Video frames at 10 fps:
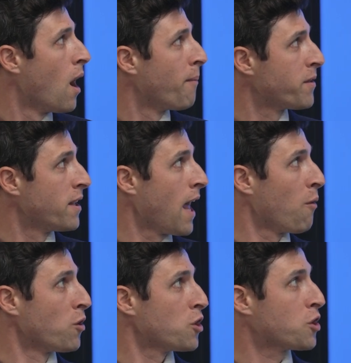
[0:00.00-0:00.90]
But today
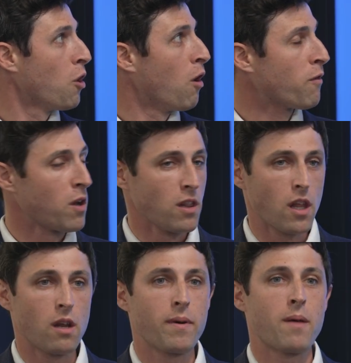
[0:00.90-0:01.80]
we'll just go over a
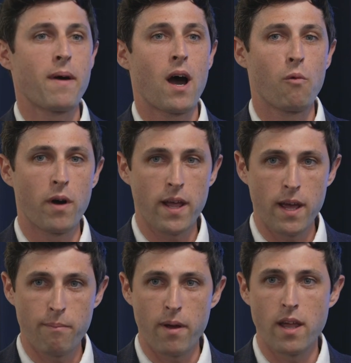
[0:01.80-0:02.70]
little bit about what
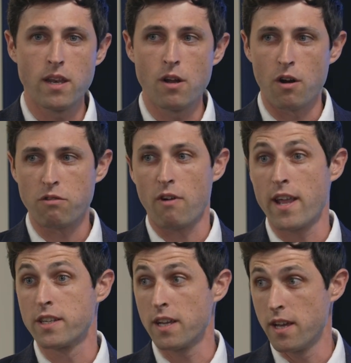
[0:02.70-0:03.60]
hip and knee
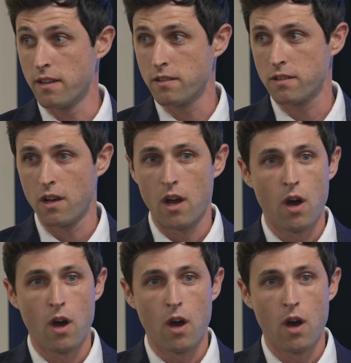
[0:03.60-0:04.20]
arthritis is.